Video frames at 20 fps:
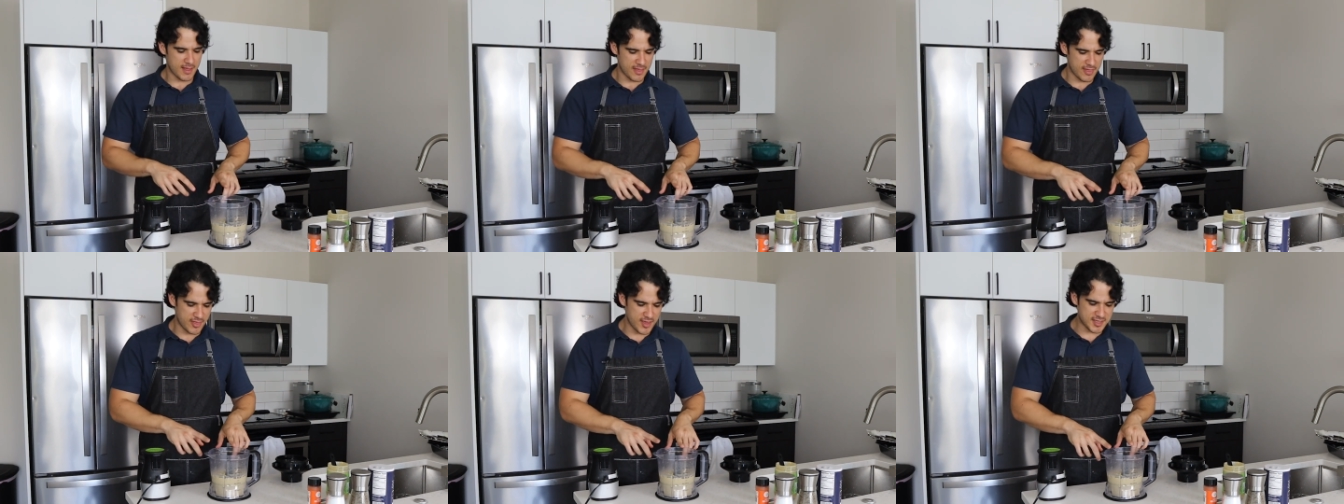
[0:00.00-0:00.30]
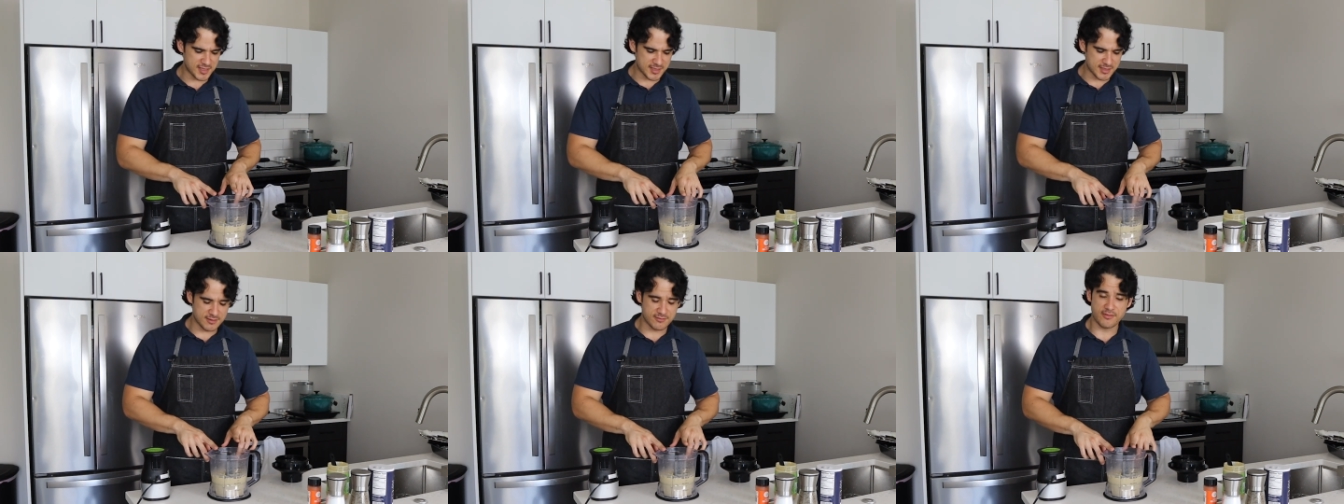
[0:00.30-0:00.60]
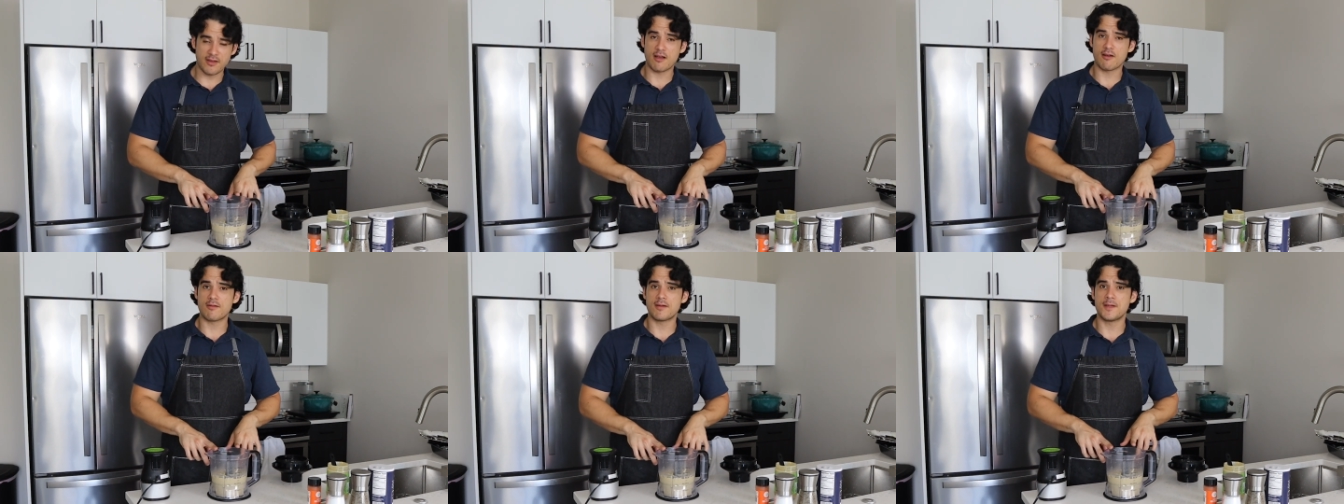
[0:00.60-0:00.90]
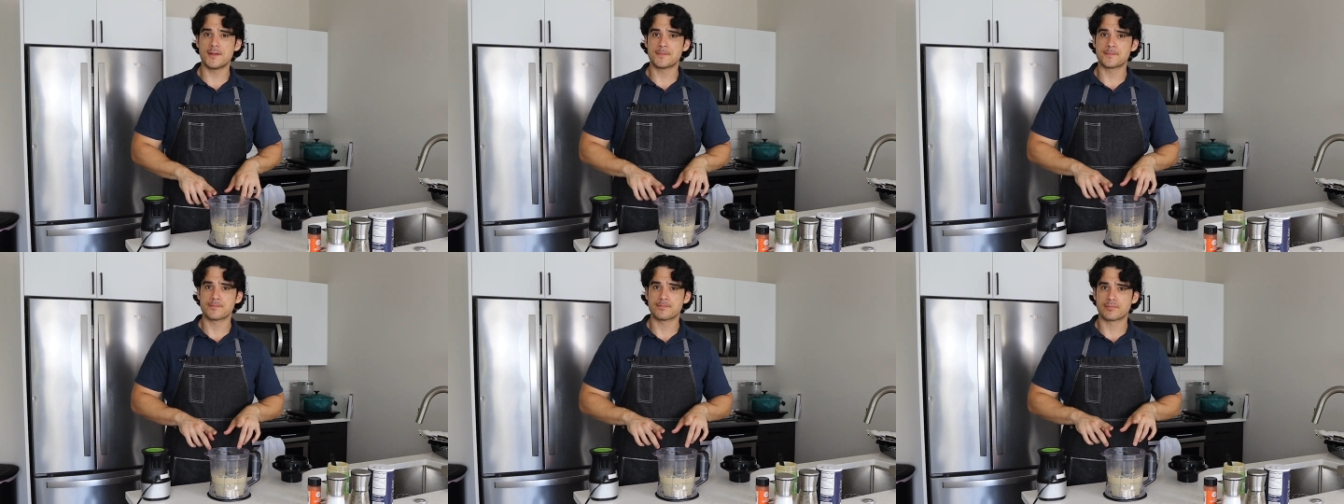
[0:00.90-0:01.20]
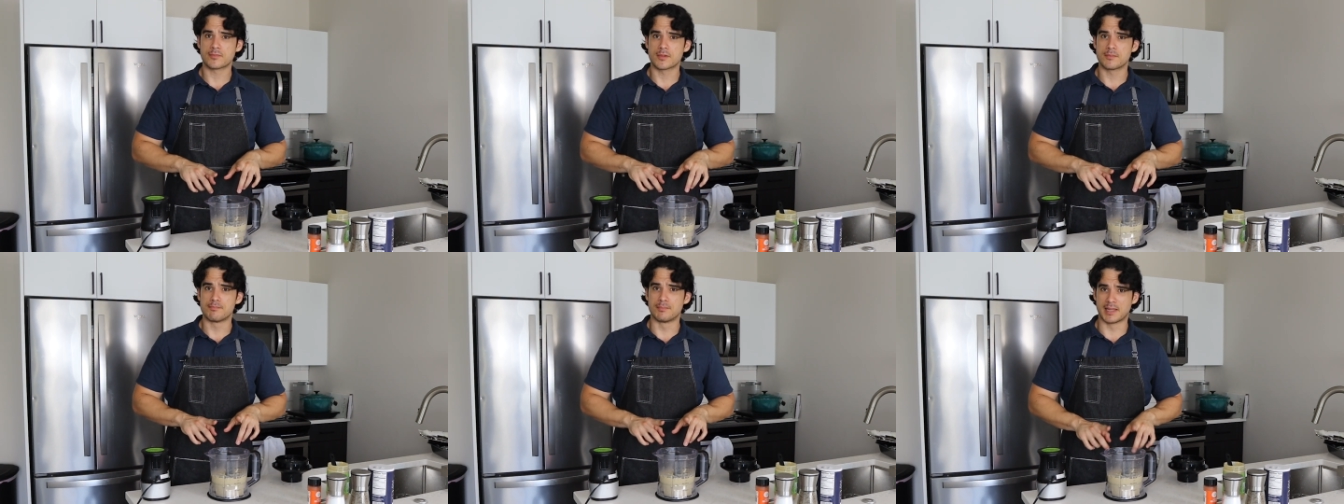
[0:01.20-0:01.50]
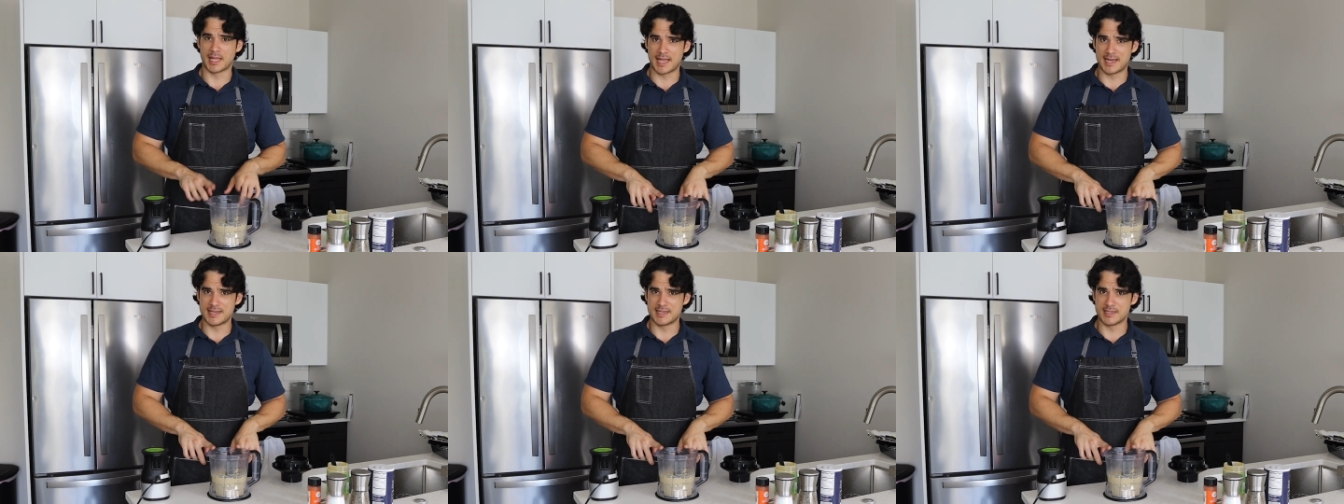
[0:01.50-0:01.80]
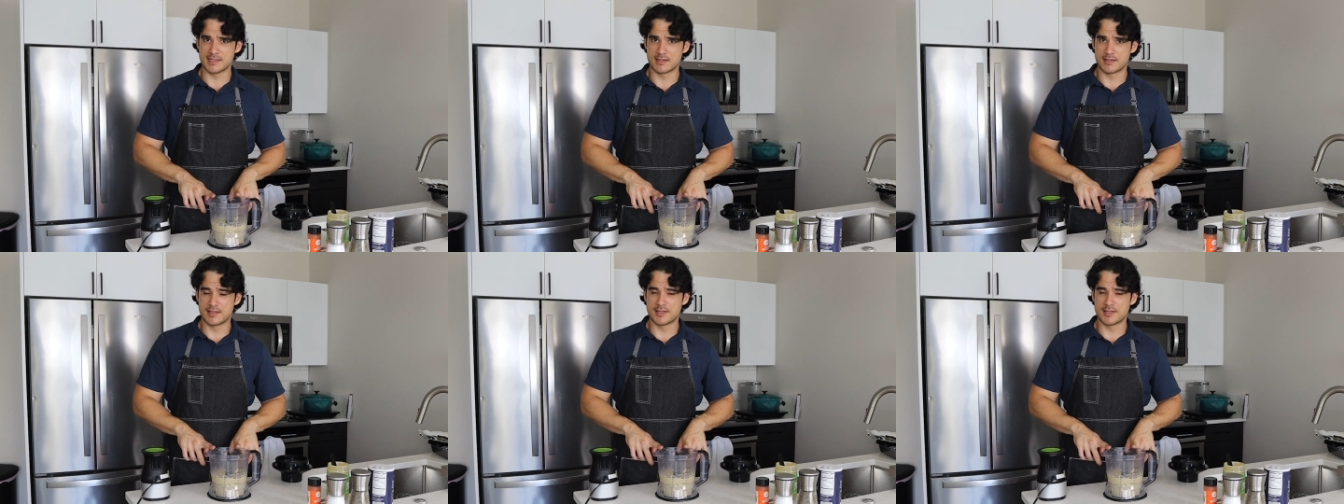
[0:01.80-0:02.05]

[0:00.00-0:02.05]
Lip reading: This is very blended.